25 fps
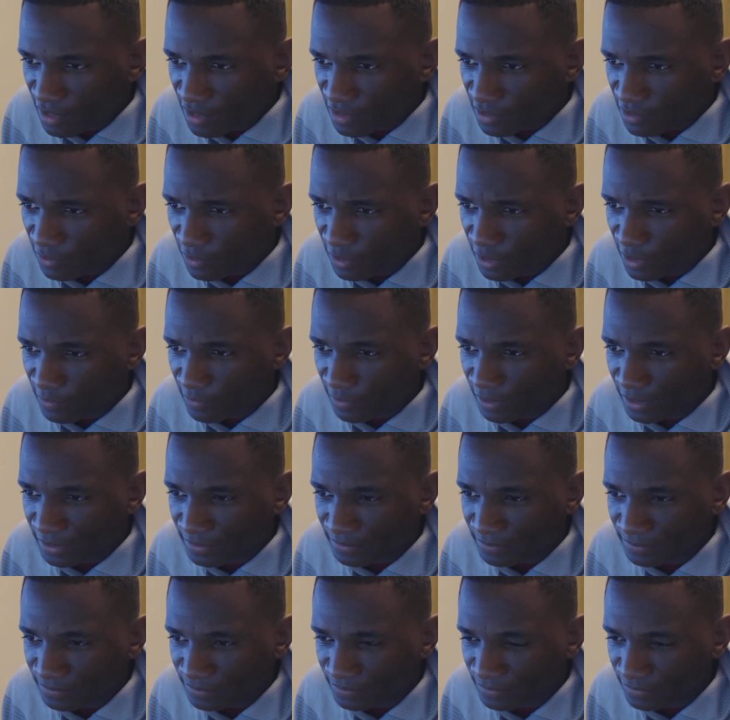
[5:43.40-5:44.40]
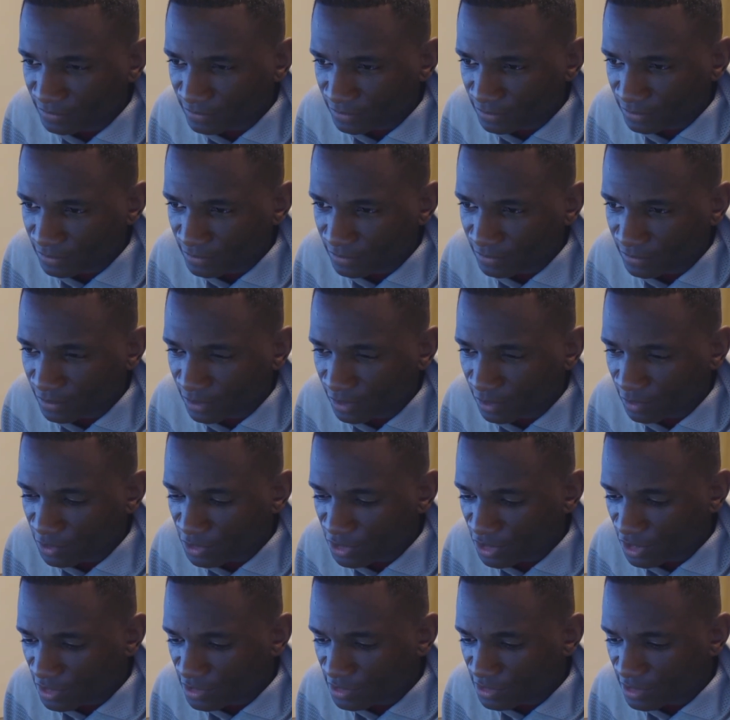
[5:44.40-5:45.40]
So anyway, Chael
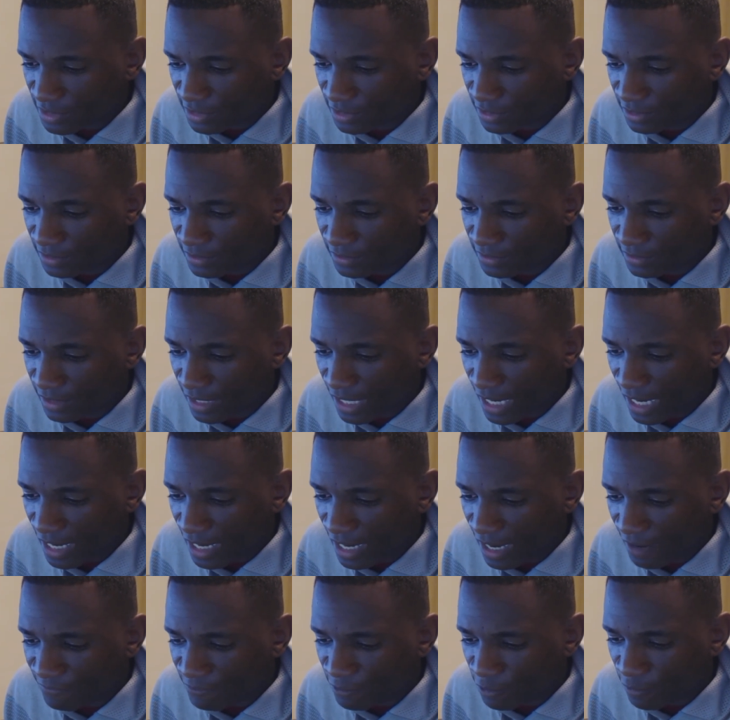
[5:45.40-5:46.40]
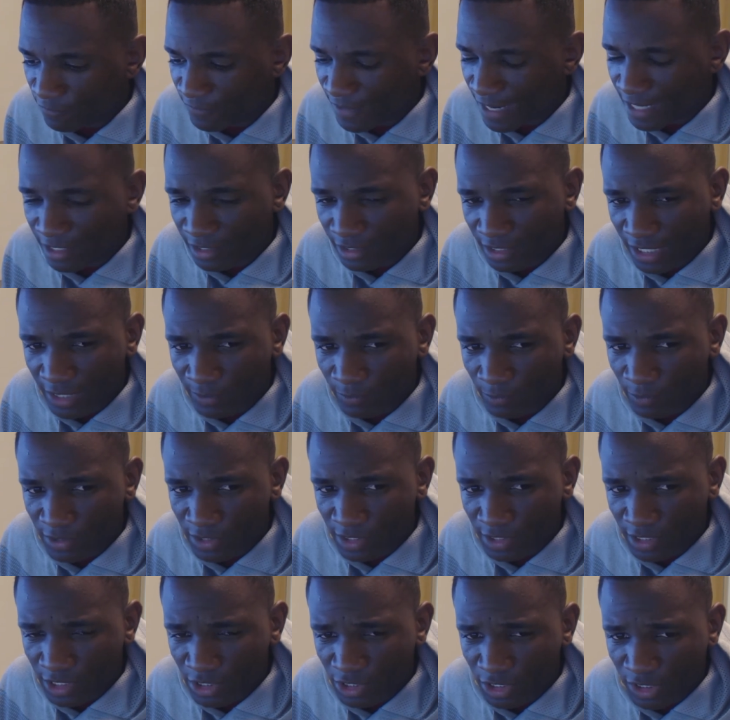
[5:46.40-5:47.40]
Sonnen, after Vanderlei
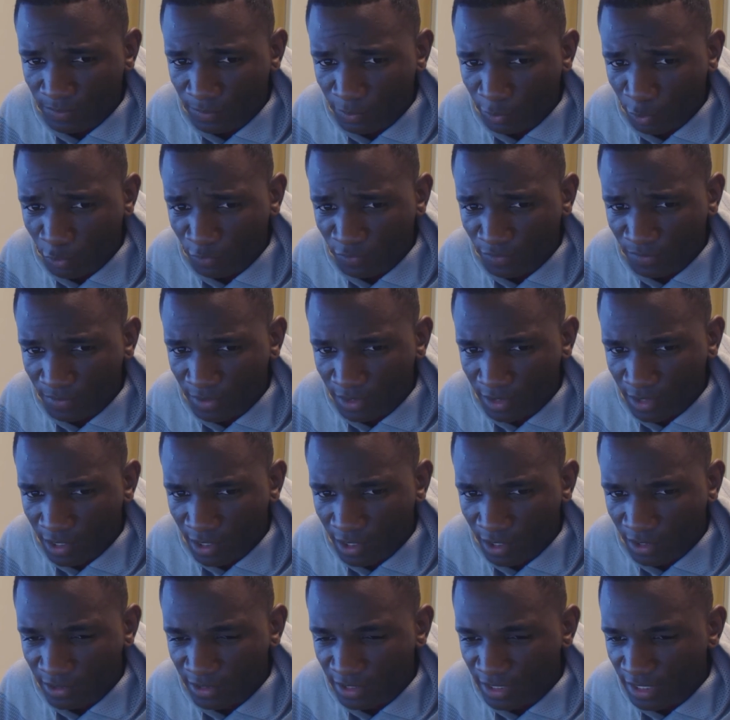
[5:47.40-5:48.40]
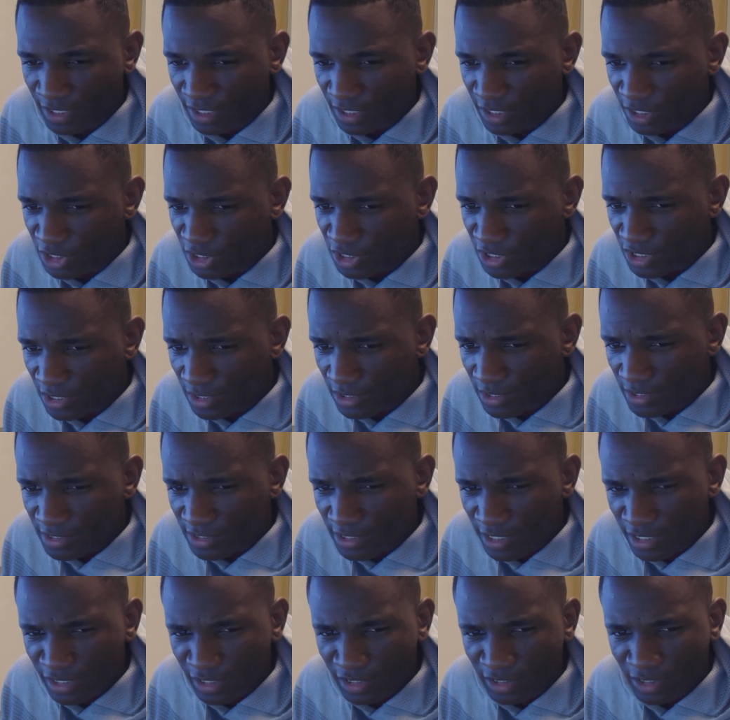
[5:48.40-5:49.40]
was initially pulled from the card, Chael
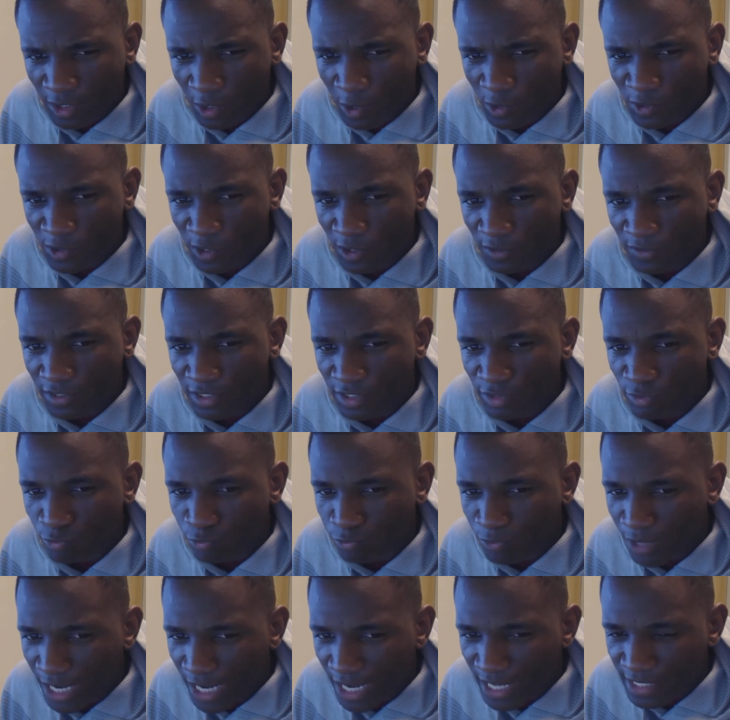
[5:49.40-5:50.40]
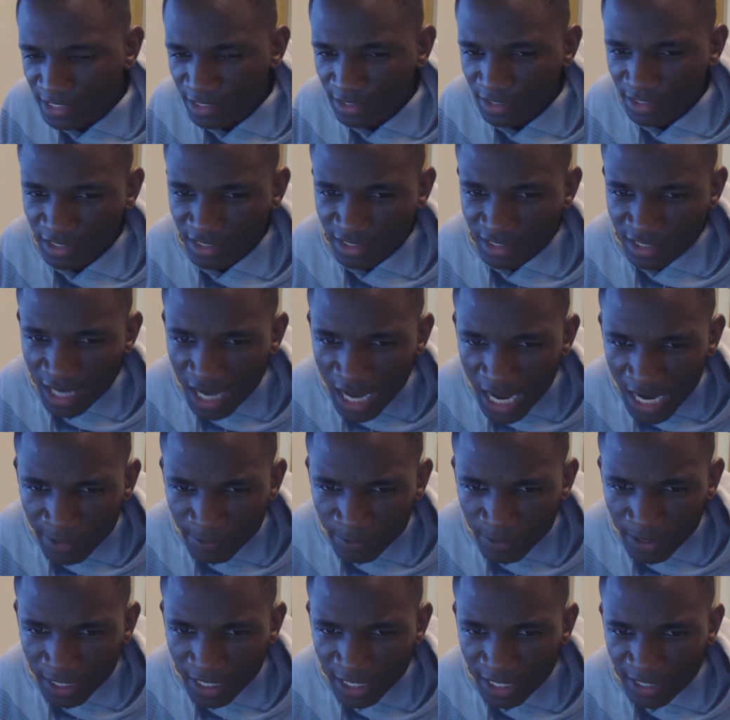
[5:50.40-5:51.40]
Sonnen goes on these rants and these
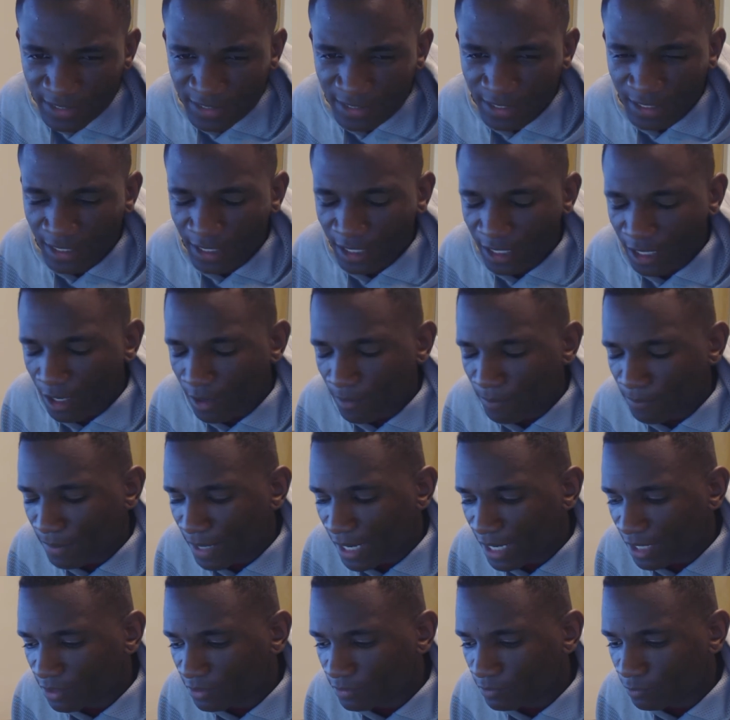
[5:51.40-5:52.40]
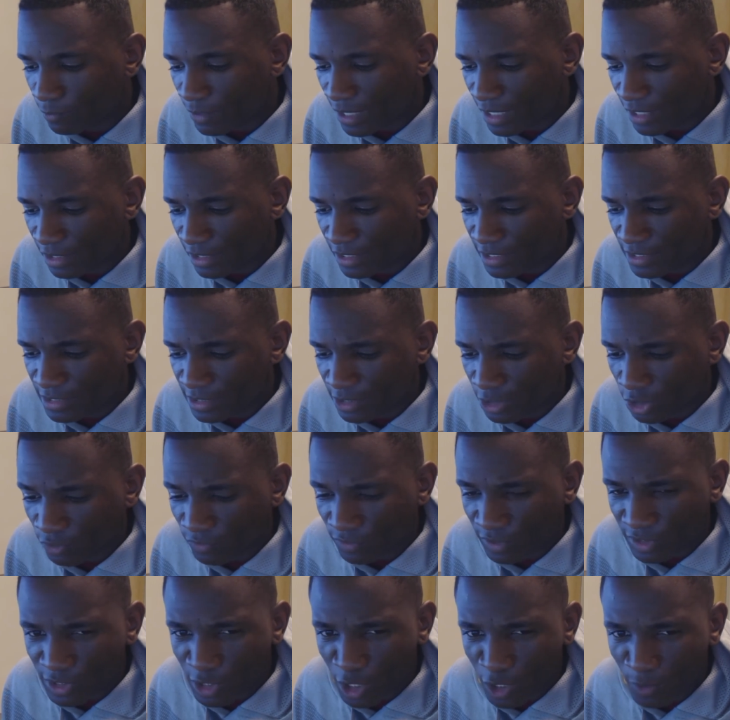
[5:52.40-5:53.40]
tirades about Wanderlei
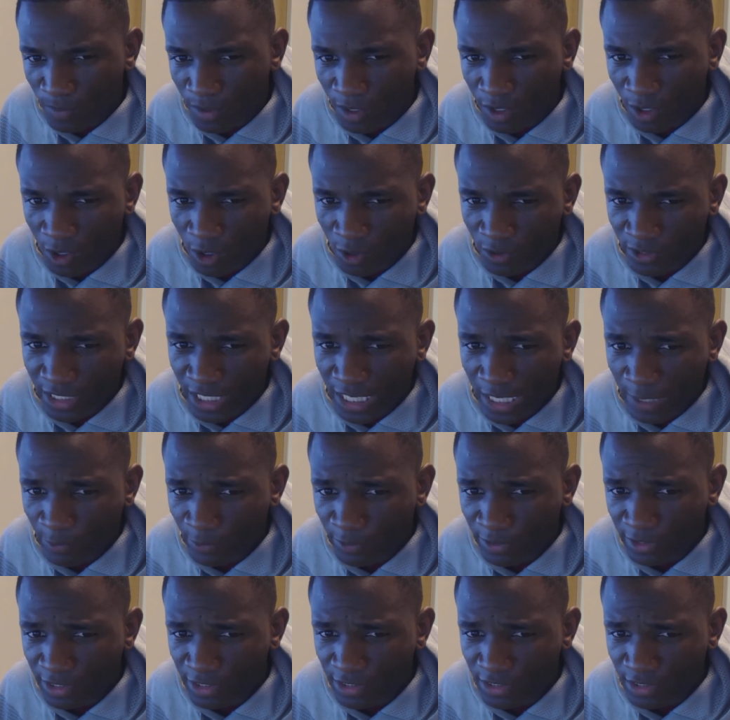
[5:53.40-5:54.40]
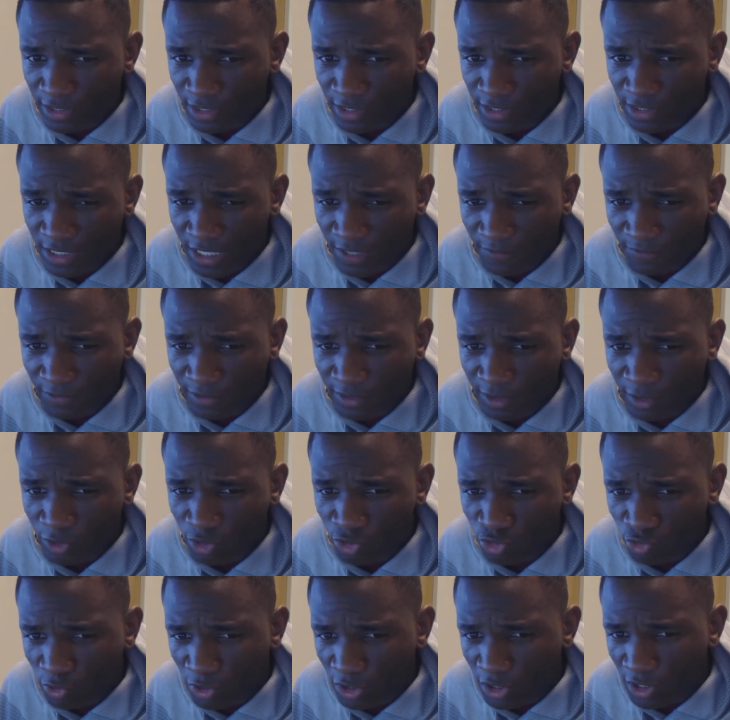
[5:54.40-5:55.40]
Silva, talking about, oh yeah, well he's definitely
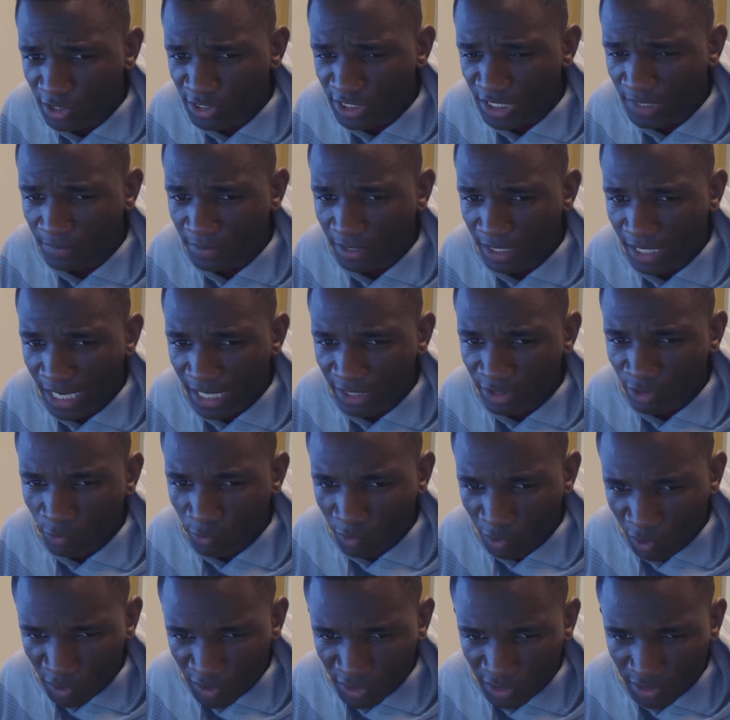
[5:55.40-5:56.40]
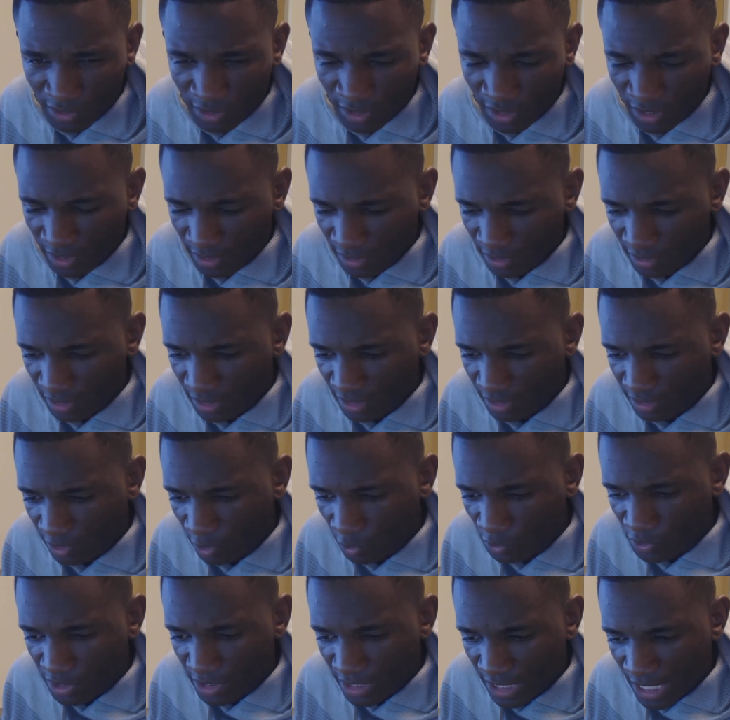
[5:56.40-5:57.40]
on drugs, and I'm glad the world
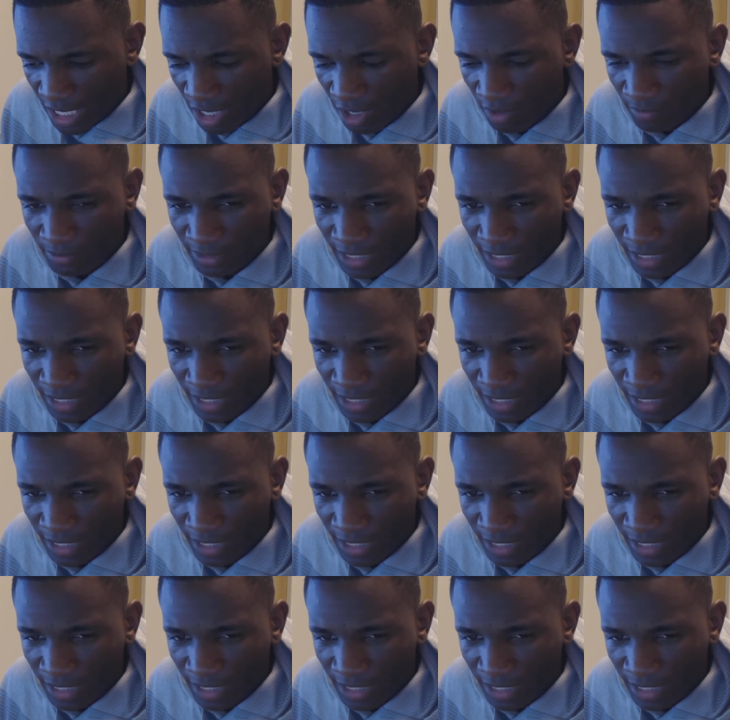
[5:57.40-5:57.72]
knows it now.